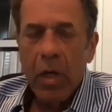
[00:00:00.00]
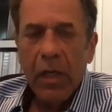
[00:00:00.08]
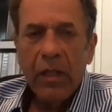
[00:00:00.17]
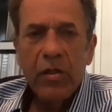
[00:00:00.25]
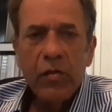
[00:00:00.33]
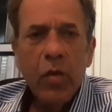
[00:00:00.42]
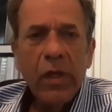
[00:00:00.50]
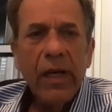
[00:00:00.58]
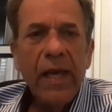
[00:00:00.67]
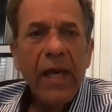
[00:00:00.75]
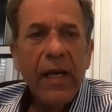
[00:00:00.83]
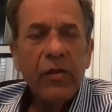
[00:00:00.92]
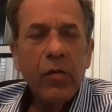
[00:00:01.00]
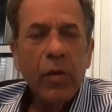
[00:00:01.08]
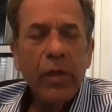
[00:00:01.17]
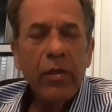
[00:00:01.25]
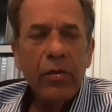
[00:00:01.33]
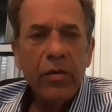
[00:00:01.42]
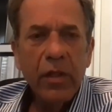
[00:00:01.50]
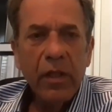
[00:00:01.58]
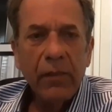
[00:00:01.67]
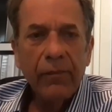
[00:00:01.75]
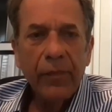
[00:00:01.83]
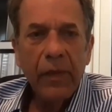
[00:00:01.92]
Mark, I just want to add to what you're
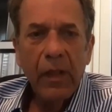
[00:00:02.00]
saying.